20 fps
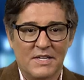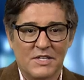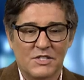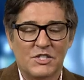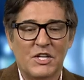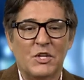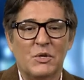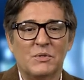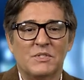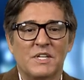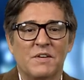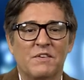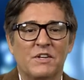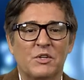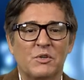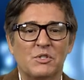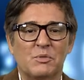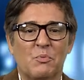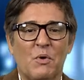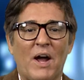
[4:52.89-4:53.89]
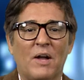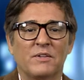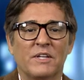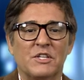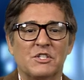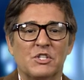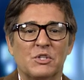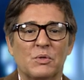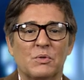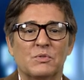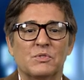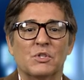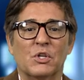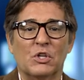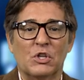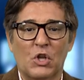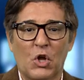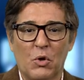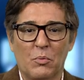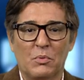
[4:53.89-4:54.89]
CUTV News proudly salutes
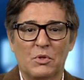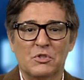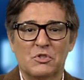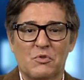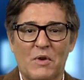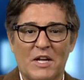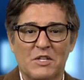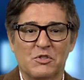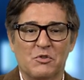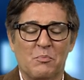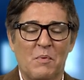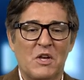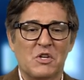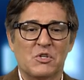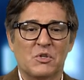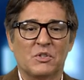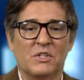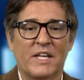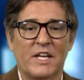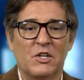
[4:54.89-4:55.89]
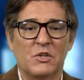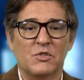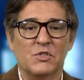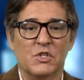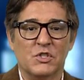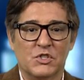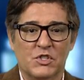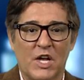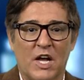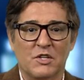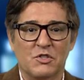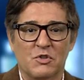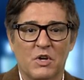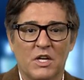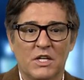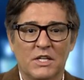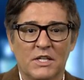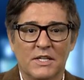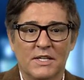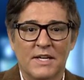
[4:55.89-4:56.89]
global transformational leaders
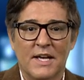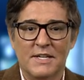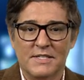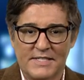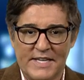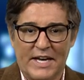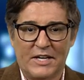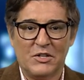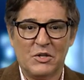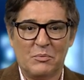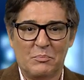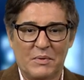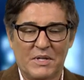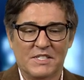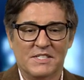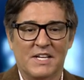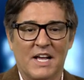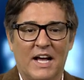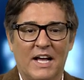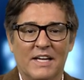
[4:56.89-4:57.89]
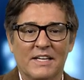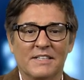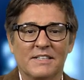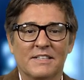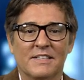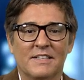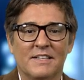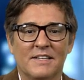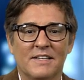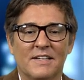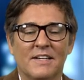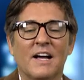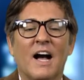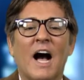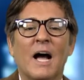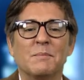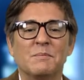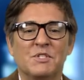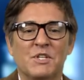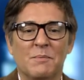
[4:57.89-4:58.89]
Sandra and Daniel Biskind.
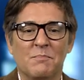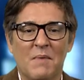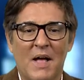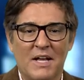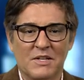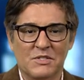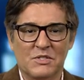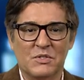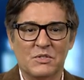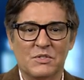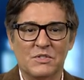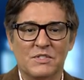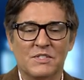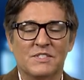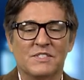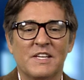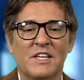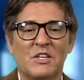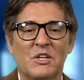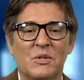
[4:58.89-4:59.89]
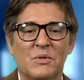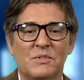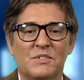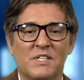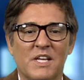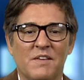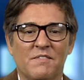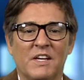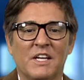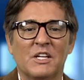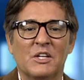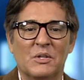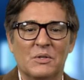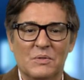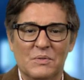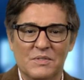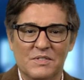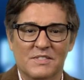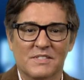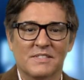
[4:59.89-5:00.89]
I'm Jim Masters, CUTV
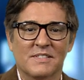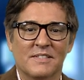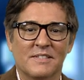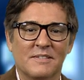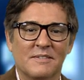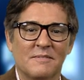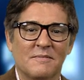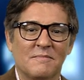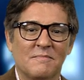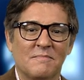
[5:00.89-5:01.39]
News.